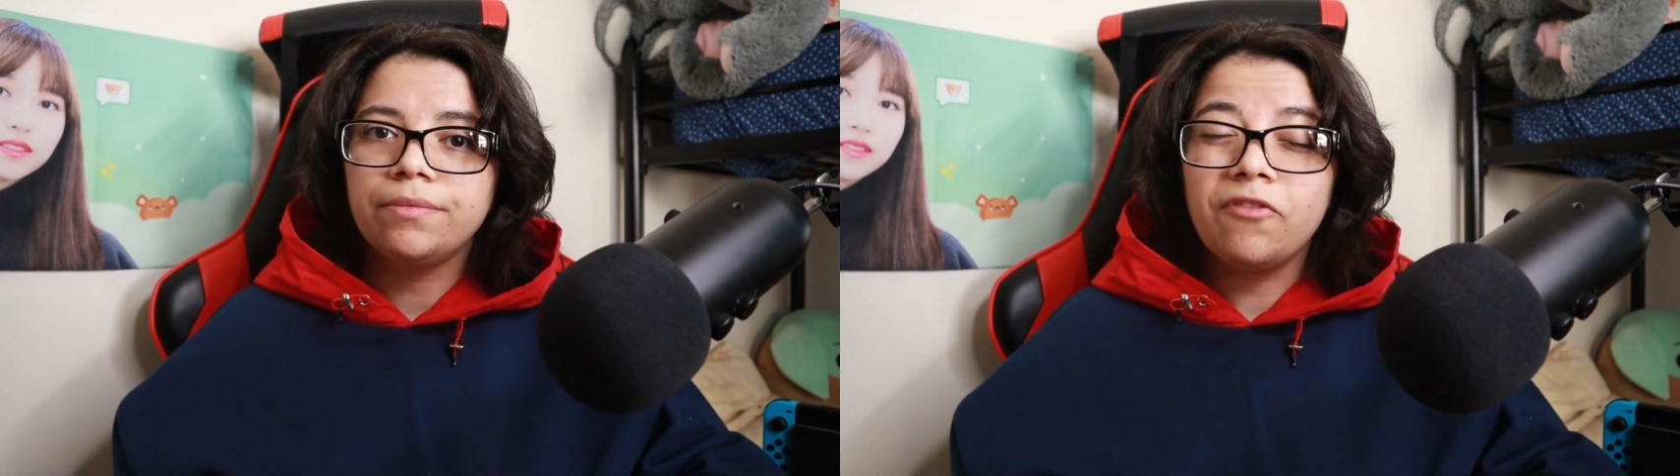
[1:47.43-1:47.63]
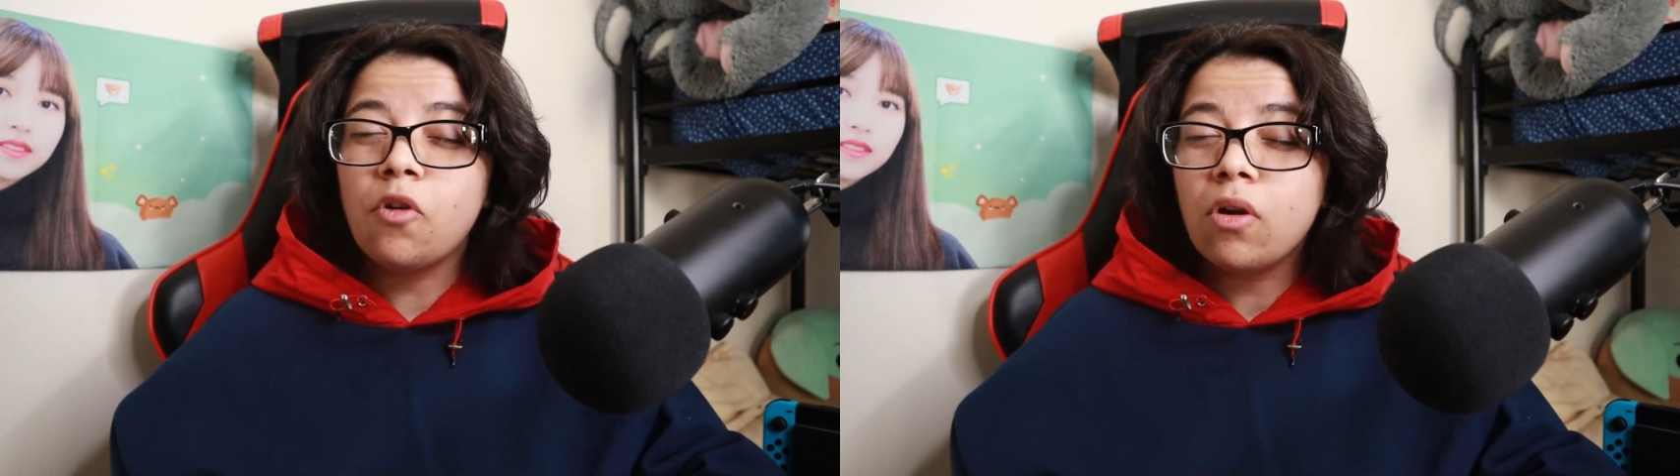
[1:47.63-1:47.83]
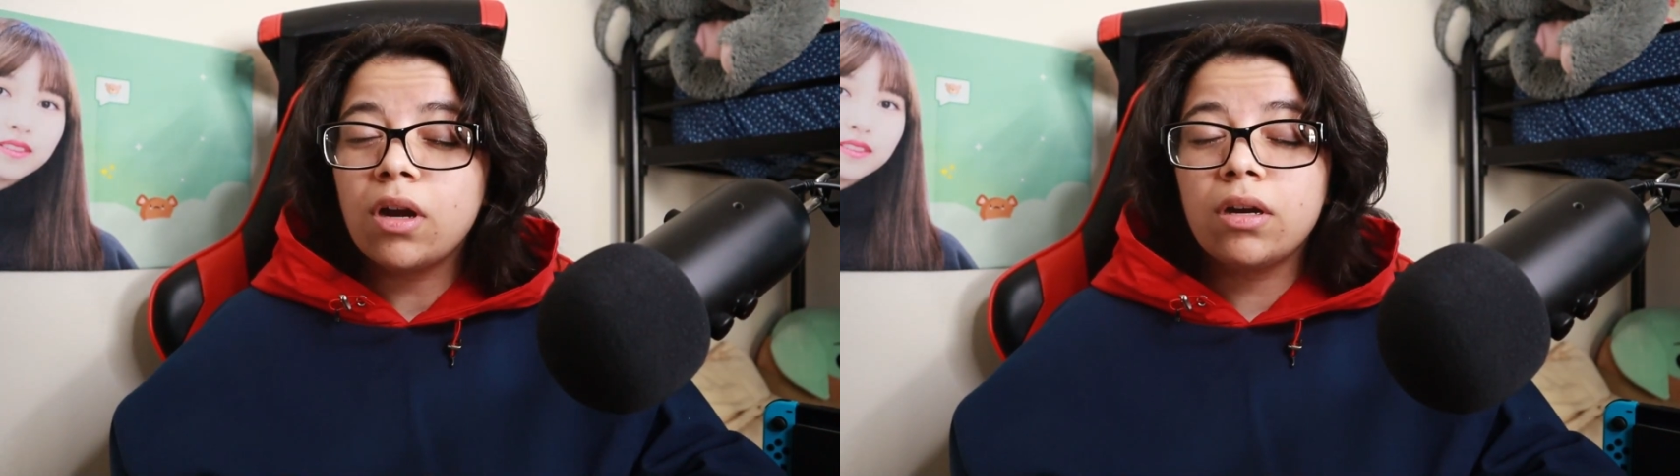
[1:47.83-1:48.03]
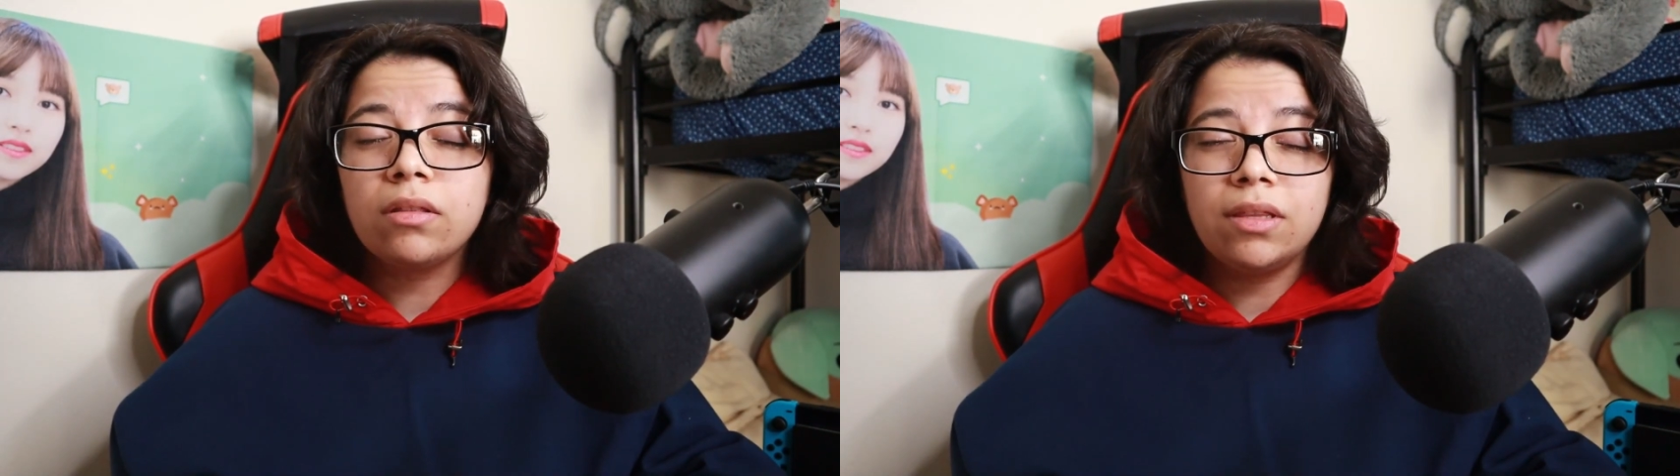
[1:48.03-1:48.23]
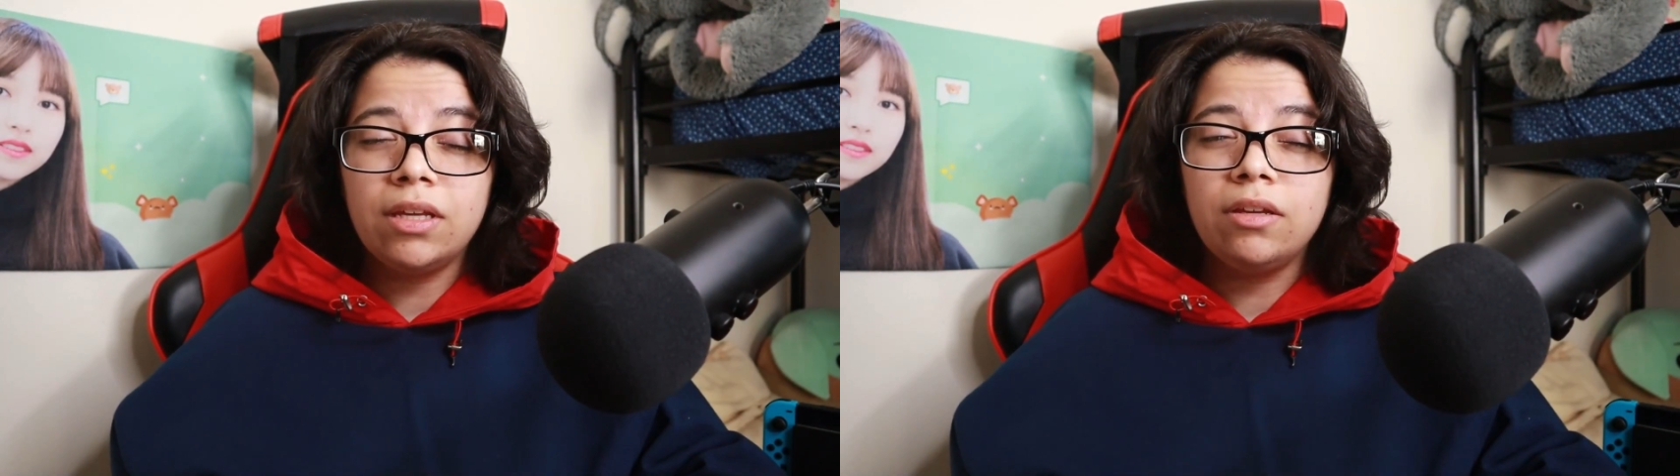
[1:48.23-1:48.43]
Before,
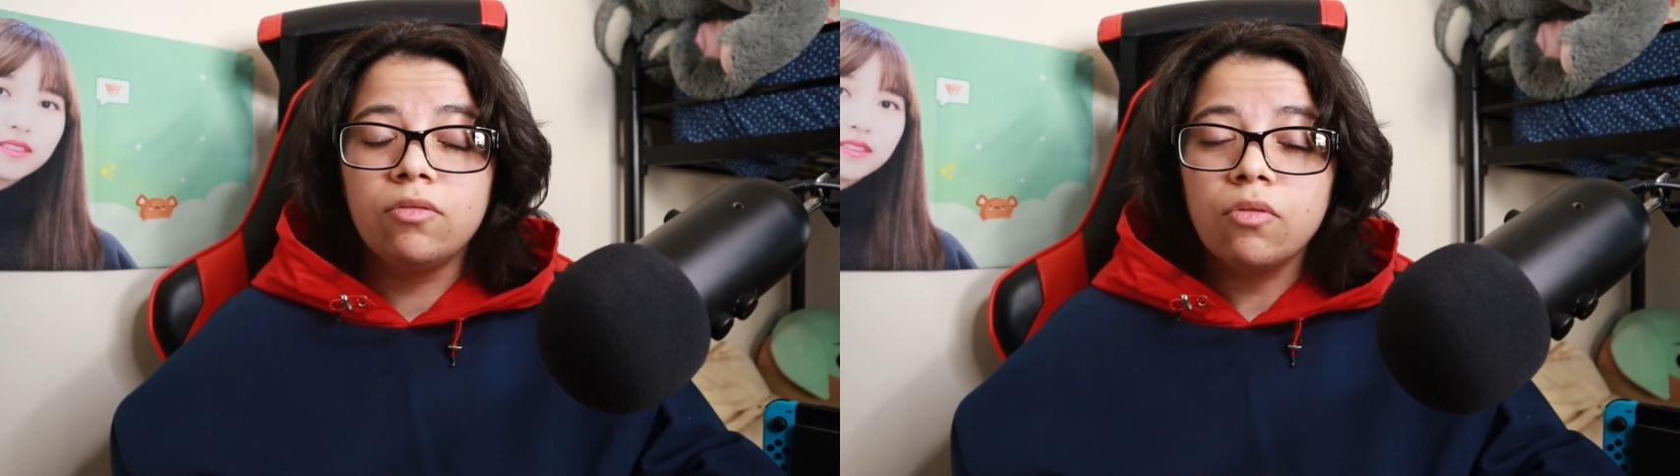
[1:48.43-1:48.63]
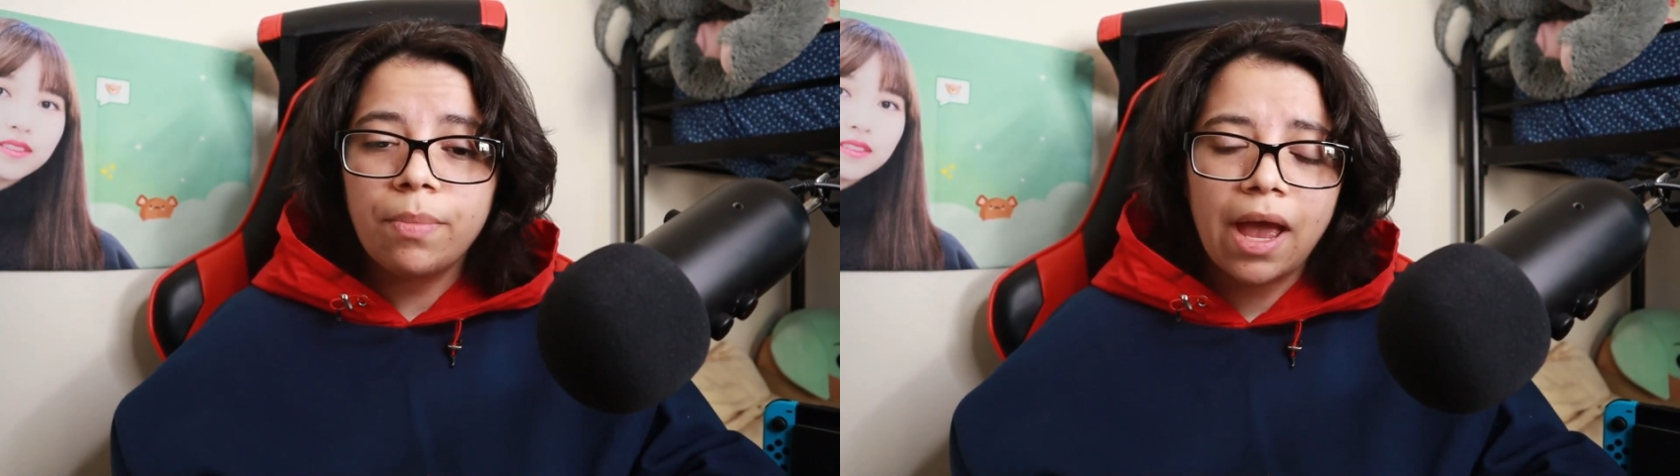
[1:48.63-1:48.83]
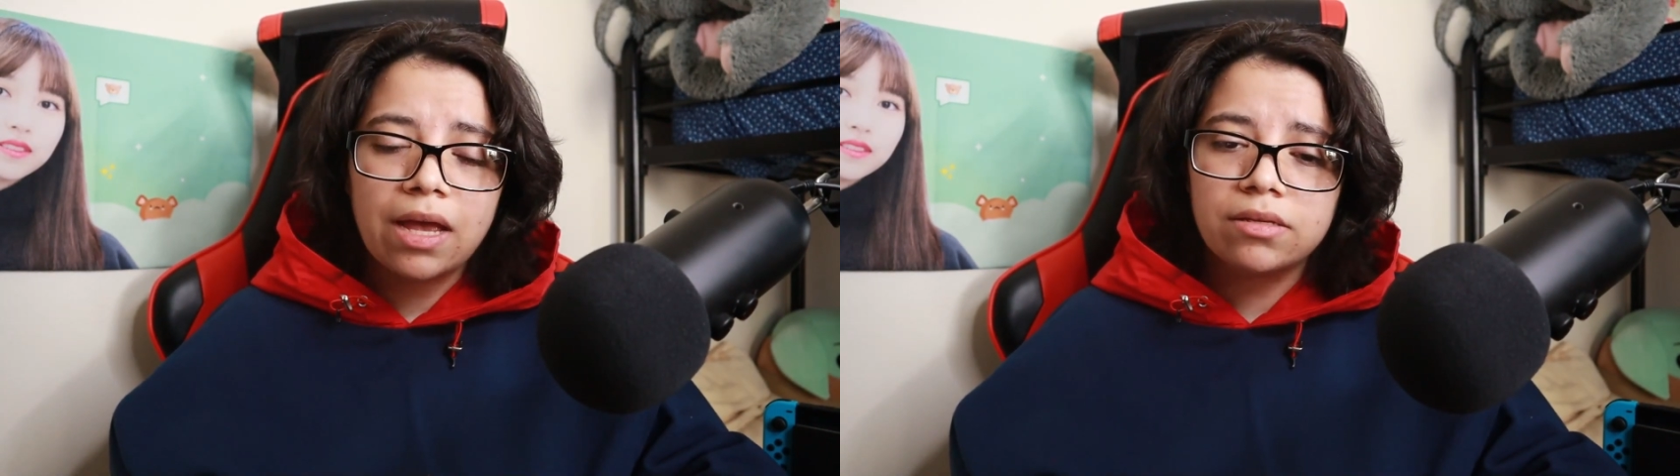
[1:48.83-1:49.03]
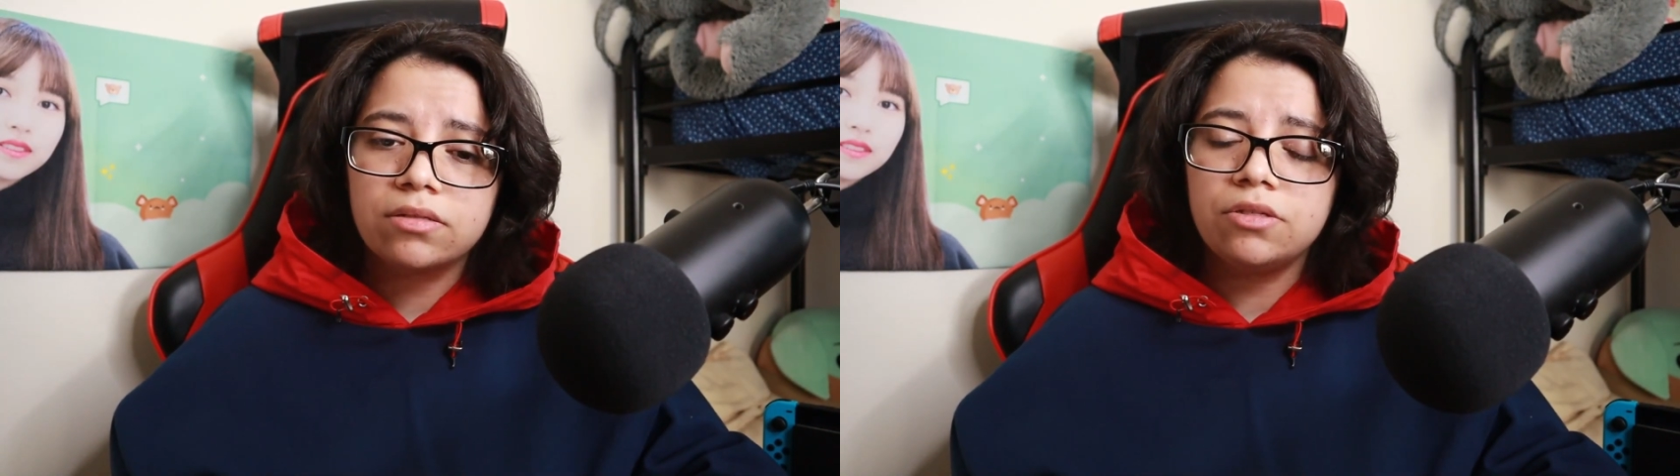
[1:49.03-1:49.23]
the group pass